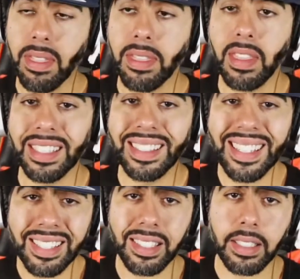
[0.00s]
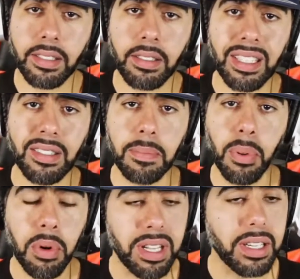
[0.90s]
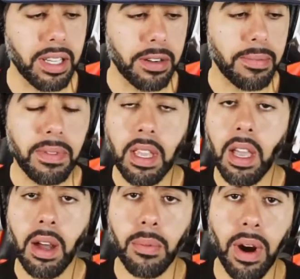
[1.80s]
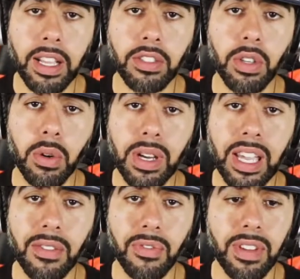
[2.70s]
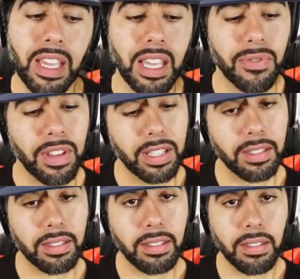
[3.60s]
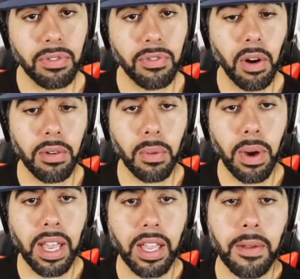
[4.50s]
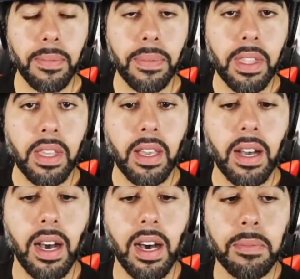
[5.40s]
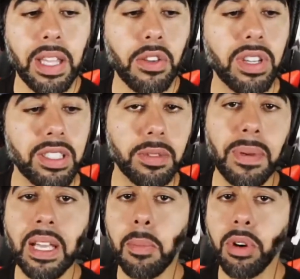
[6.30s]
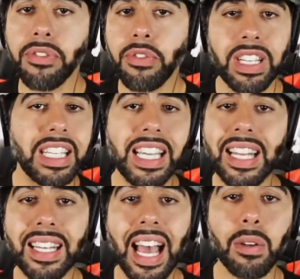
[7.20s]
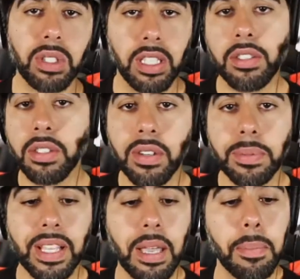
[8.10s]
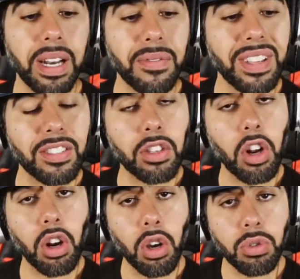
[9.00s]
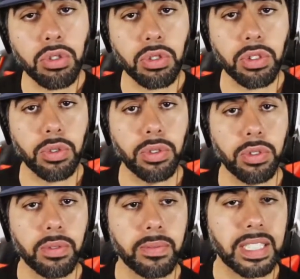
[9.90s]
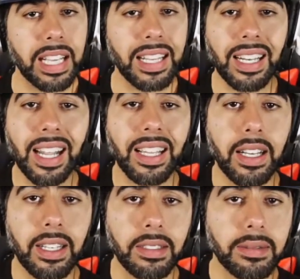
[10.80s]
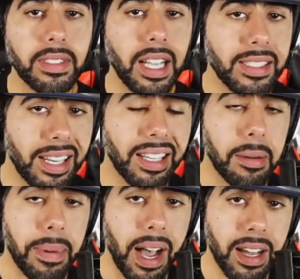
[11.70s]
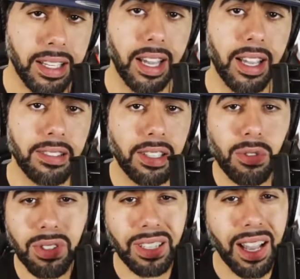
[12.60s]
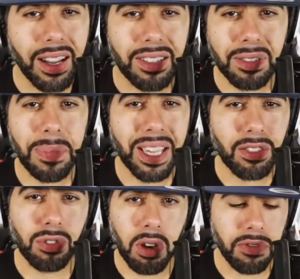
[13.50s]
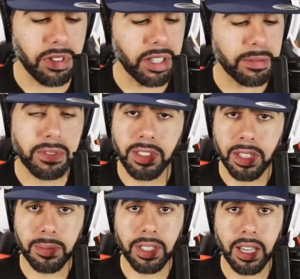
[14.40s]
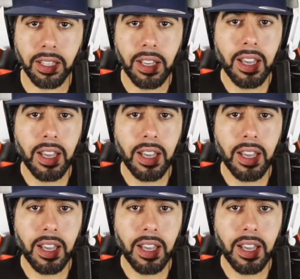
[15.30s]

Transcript: The distance is important here, right? So if it's far away, then you can speak more freely and loudly, you know what I'm saying? But if it's closer to you, kind of like a podcast, then you can kind of speak softly, you know what I'm saying?